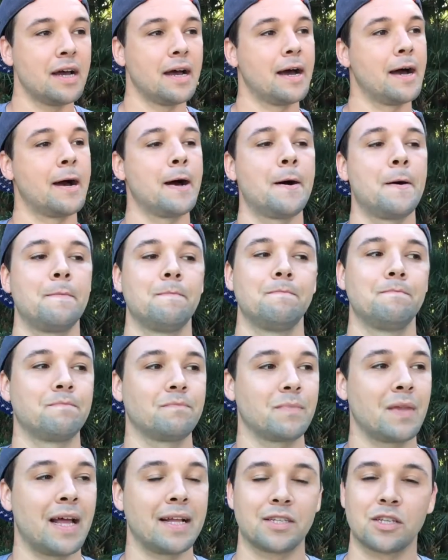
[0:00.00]

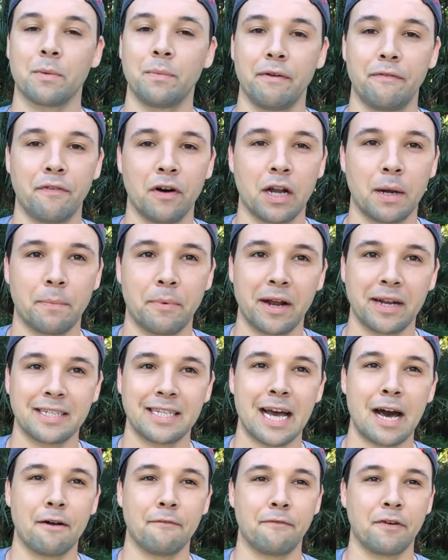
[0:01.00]
That's gonna be fun to break
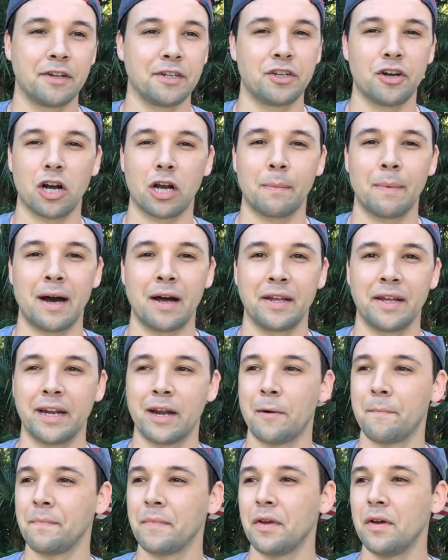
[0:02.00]
down, fun to talk about, you
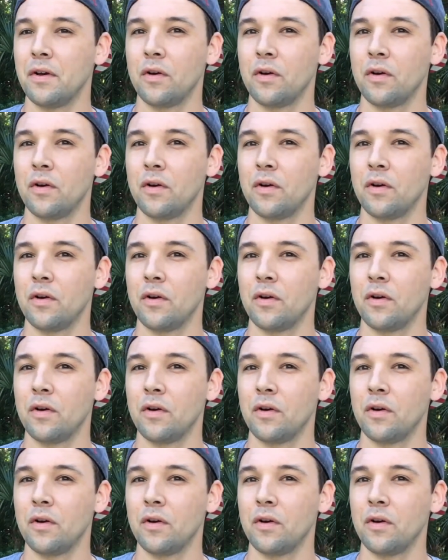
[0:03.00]
know,